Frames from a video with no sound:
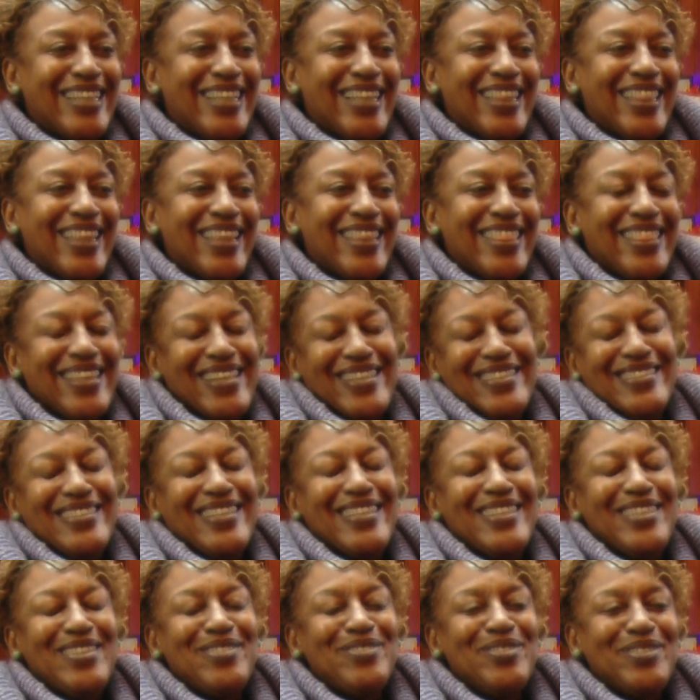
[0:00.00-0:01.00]
They're things
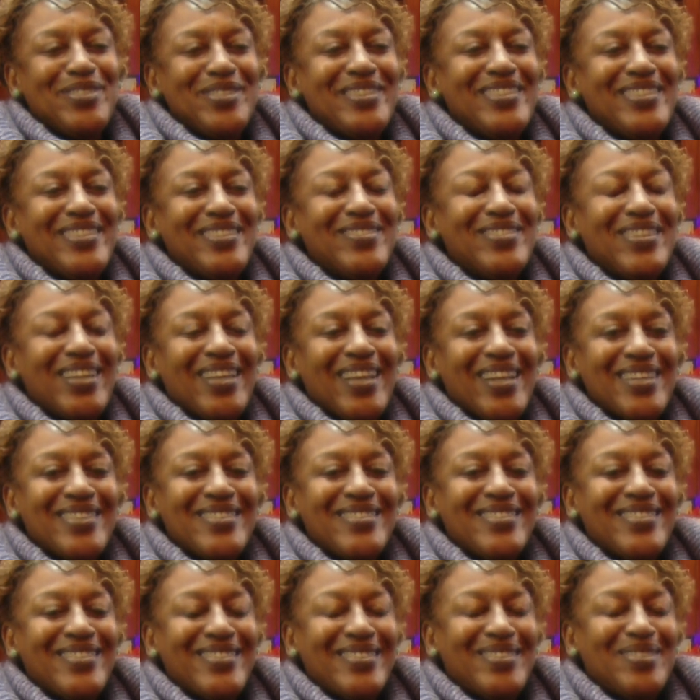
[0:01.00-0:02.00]
that you would like
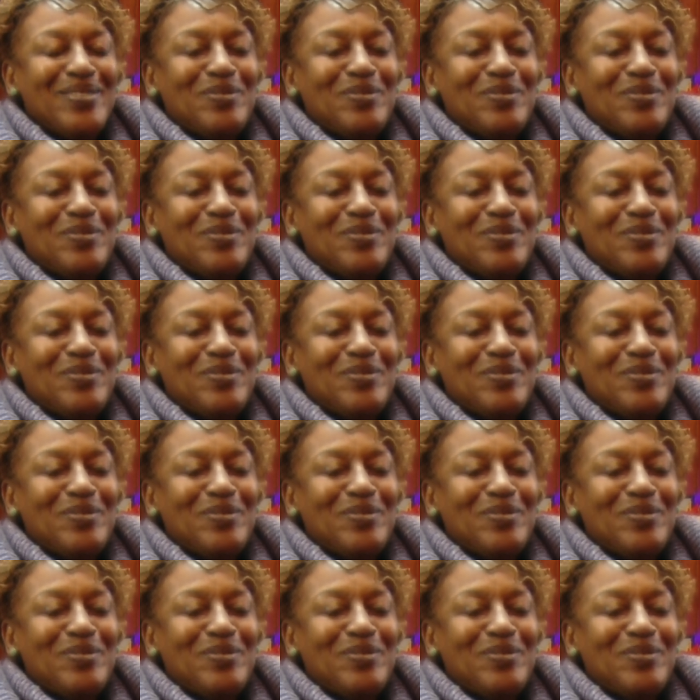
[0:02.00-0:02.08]
to do.